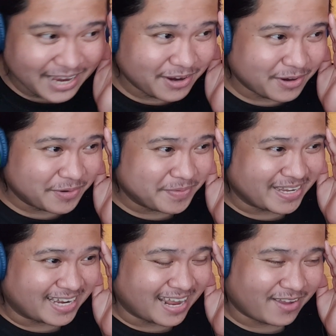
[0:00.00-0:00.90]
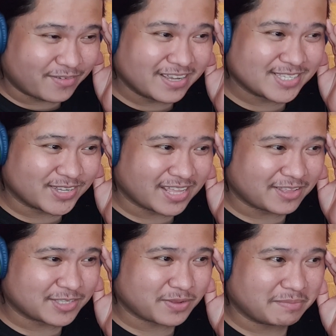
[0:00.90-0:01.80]
Oh my god, I already saw that
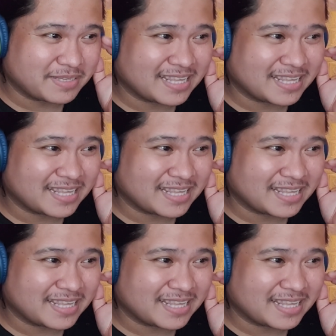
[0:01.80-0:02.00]
as well, but